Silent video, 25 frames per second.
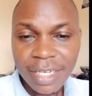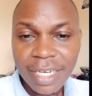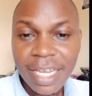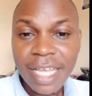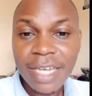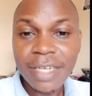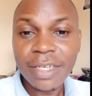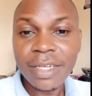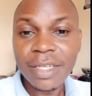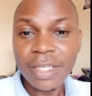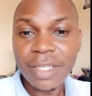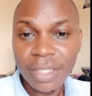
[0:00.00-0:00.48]

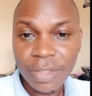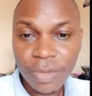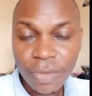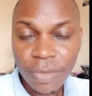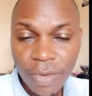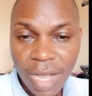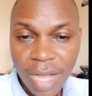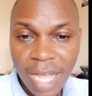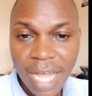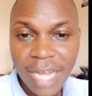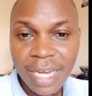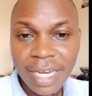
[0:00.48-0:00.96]
then
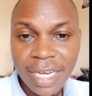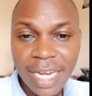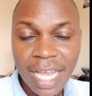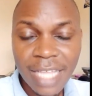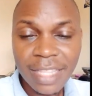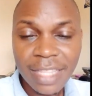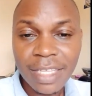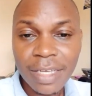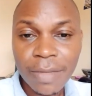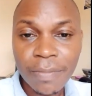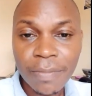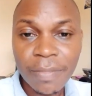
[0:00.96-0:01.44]
you are
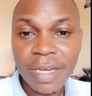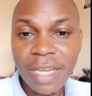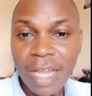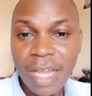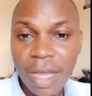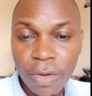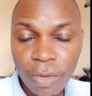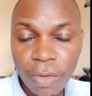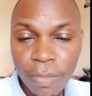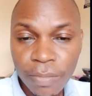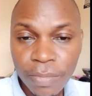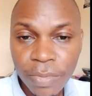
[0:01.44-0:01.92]
nothing but
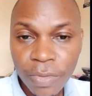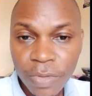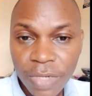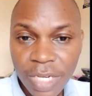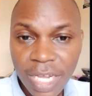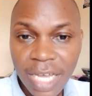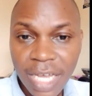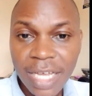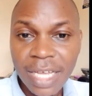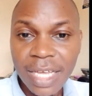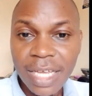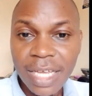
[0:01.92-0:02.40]
a computer